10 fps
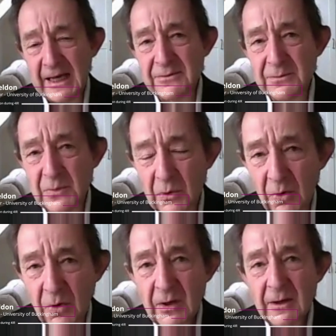and
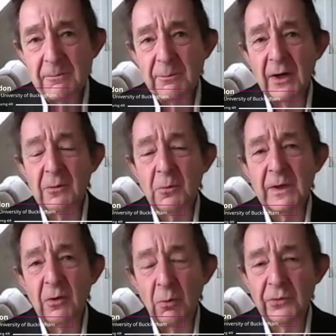more, but
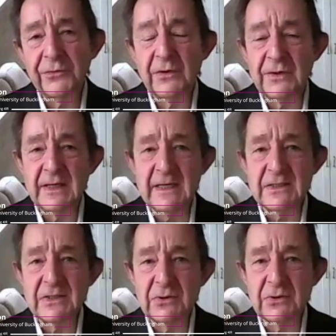we also
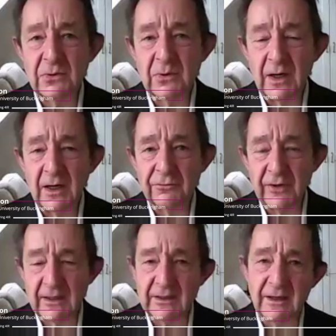need to
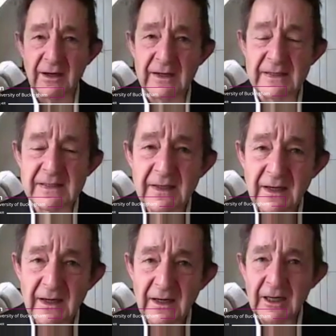recognize
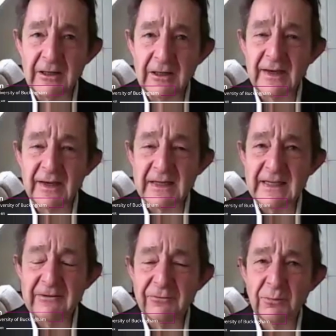that
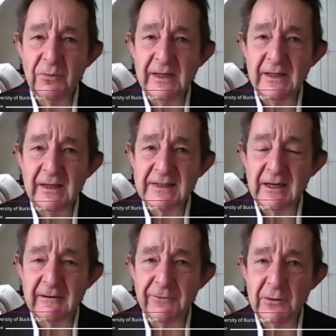if we
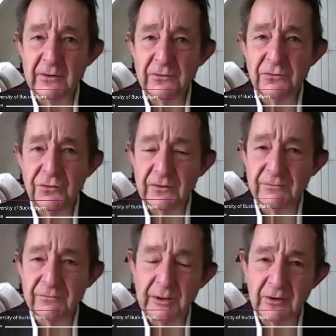let our focus
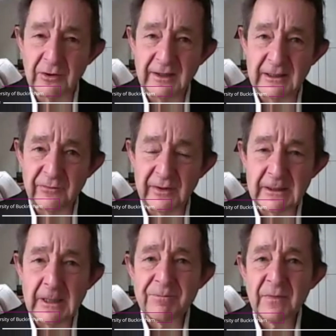just be on
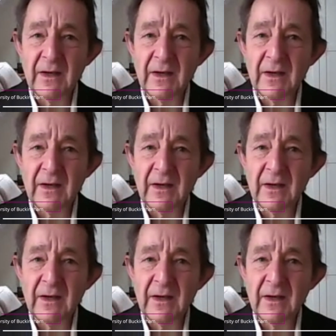COVID,